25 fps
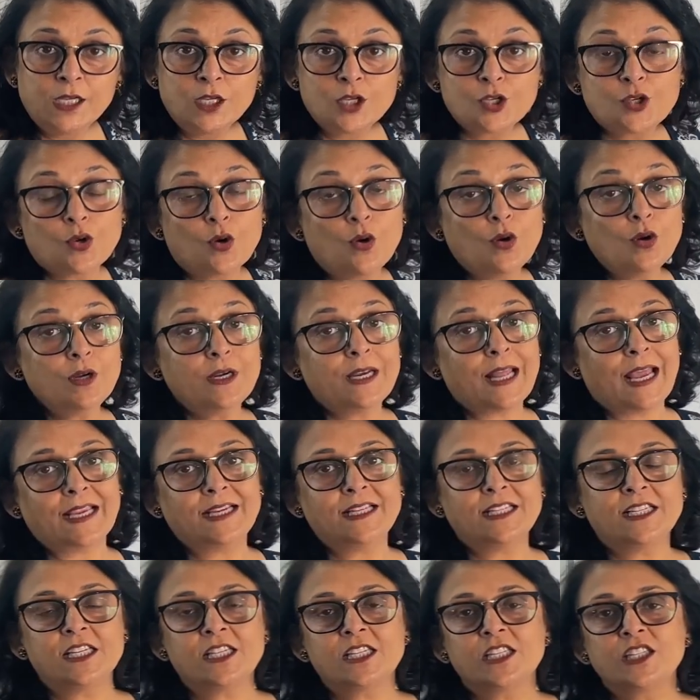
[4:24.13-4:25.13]
So
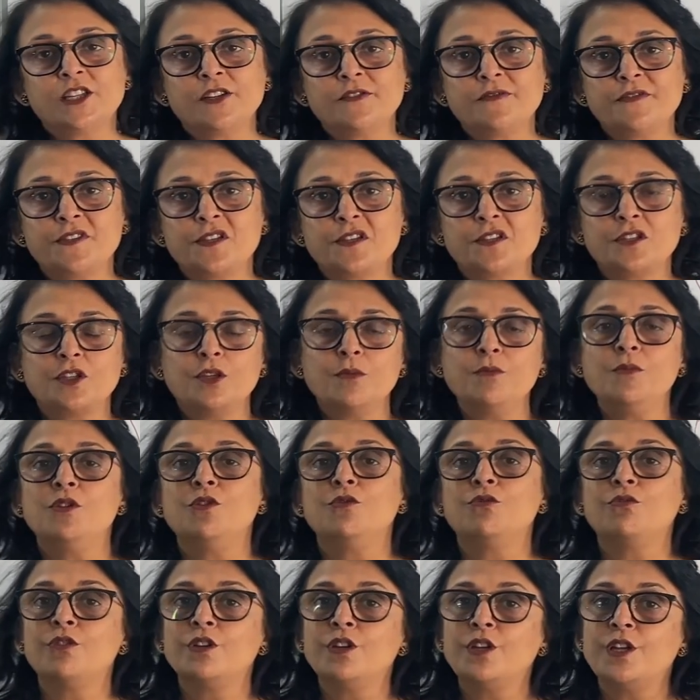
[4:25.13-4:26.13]
digestive system,
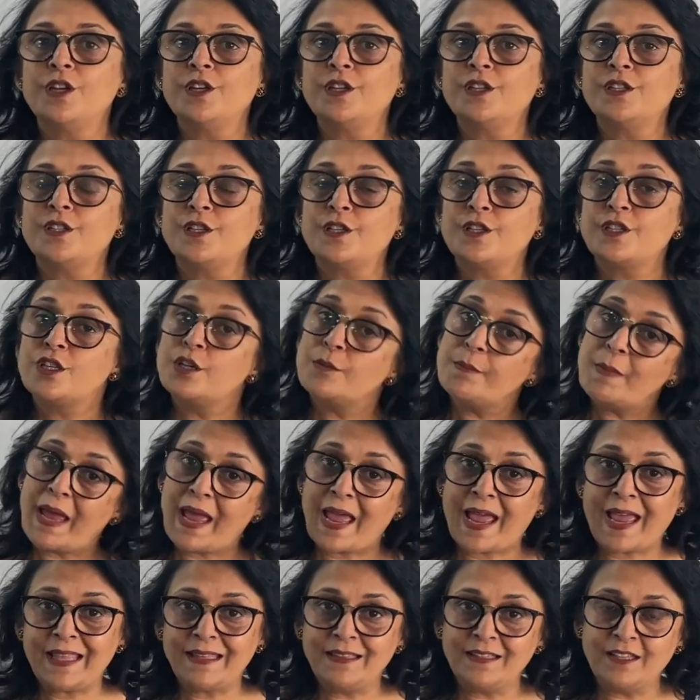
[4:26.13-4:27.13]
urinary system,
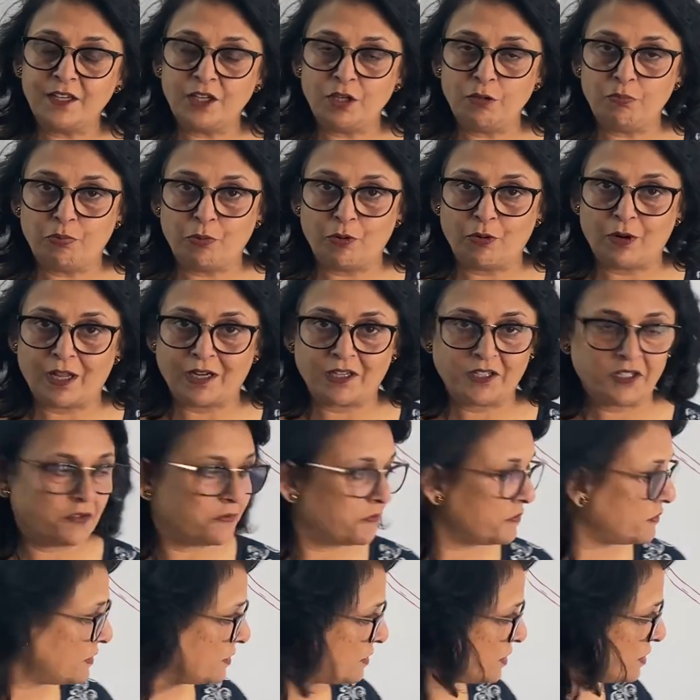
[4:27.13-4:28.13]
and the reproductive
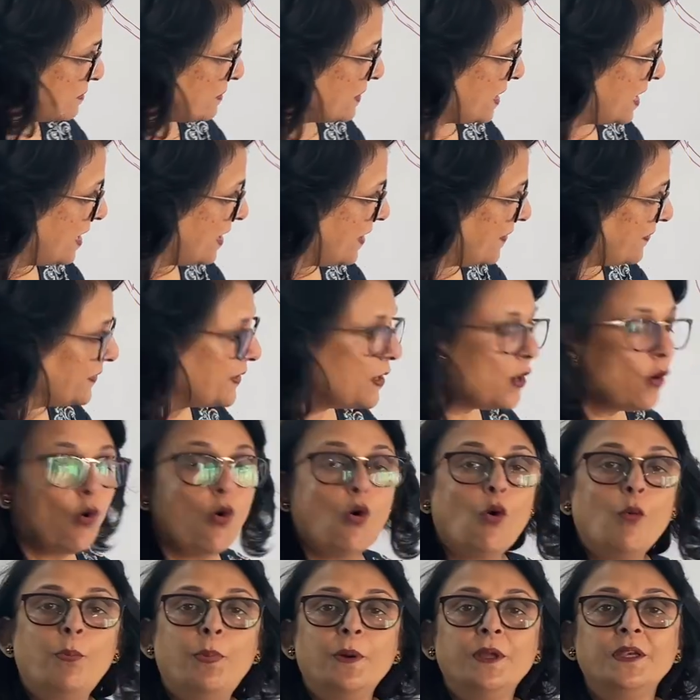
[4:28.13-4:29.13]
system, they
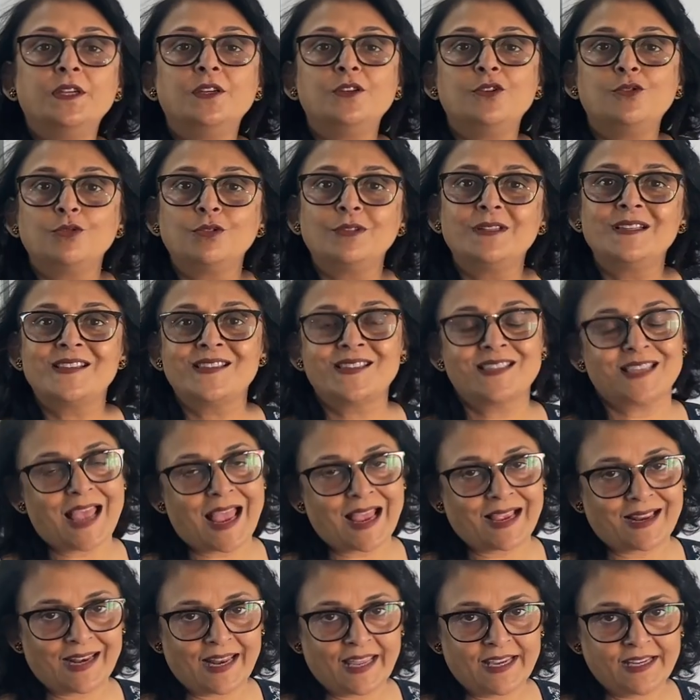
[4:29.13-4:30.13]
open into this
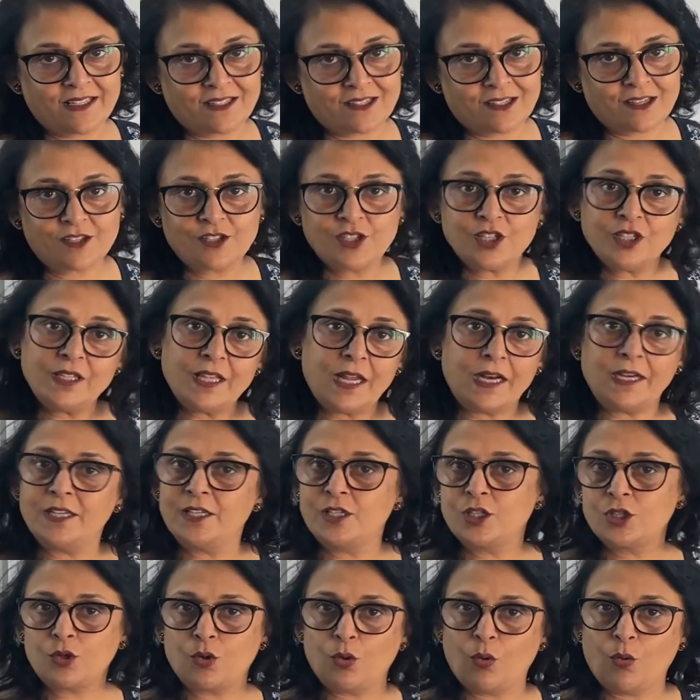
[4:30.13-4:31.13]
sac-like structure, that
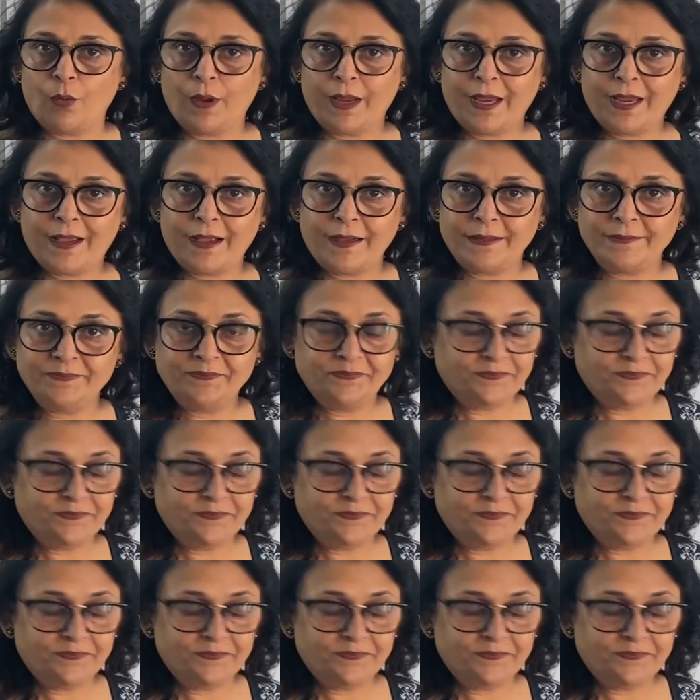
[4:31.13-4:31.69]
is cloaca.